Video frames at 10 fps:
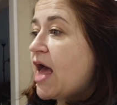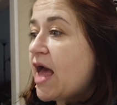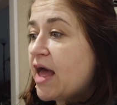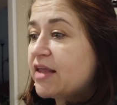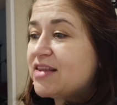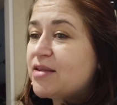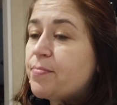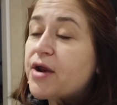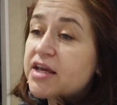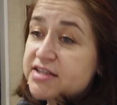And the
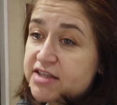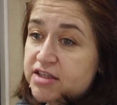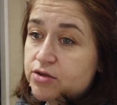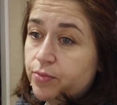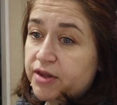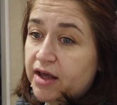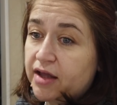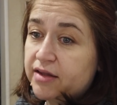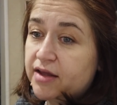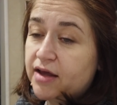brakes need to be
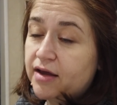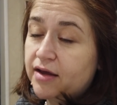done.